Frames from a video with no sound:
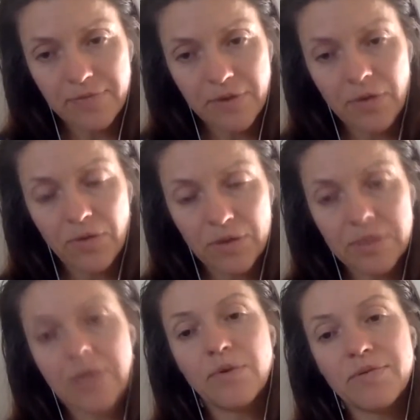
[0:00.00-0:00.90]
or
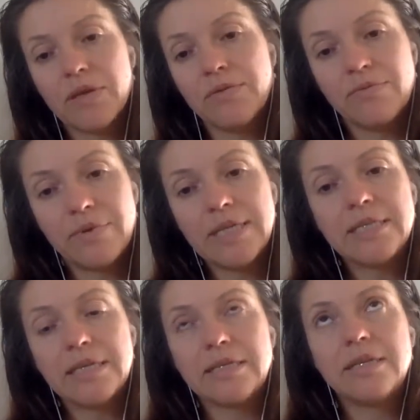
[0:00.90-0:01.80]
some of the
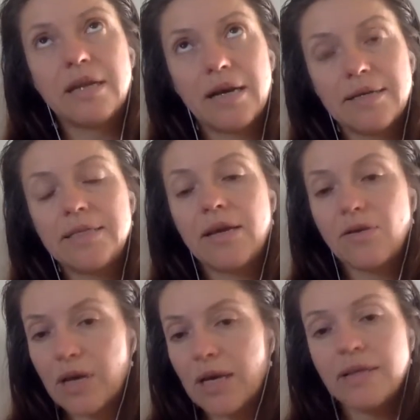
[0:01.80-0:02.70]
reasons that I say,
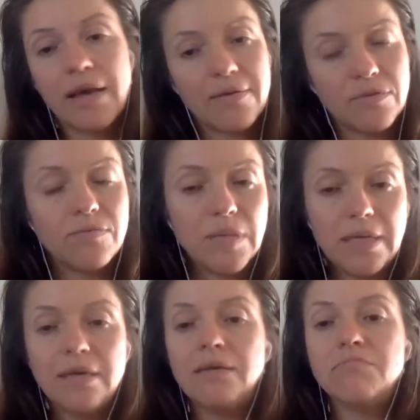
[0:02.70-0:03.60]
okay, that would
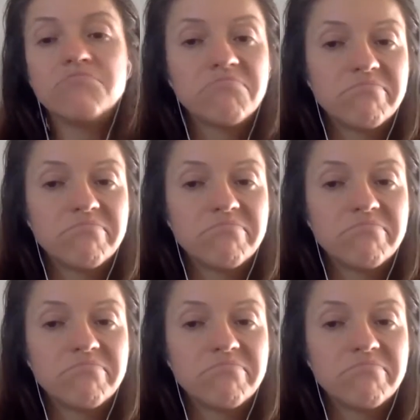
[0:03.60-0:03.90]
be,